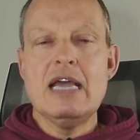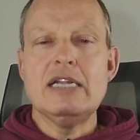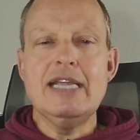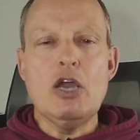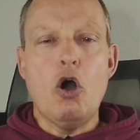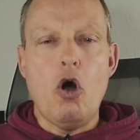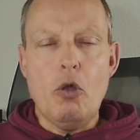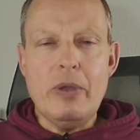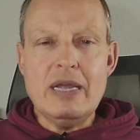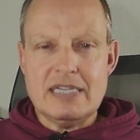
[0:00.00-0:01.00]
they
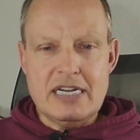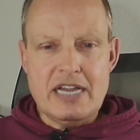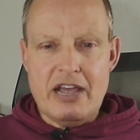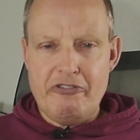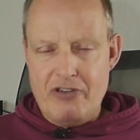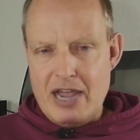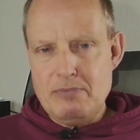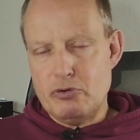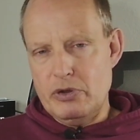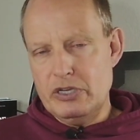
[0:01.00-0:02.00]
always in their
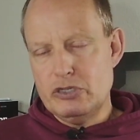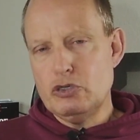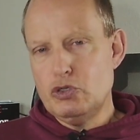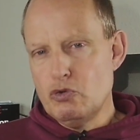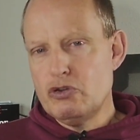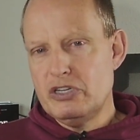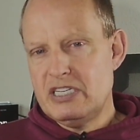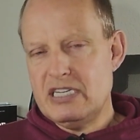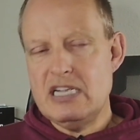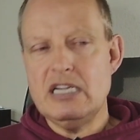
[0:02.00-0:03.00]
fine print do
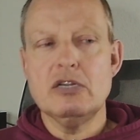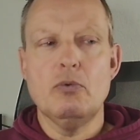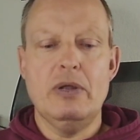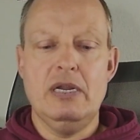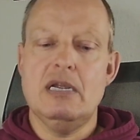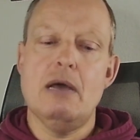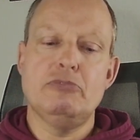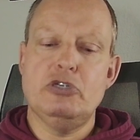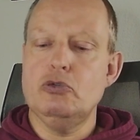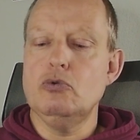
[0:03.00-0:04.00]
concede when it
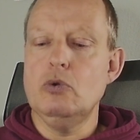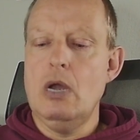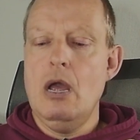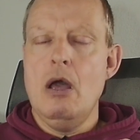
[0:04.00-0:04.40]
comes to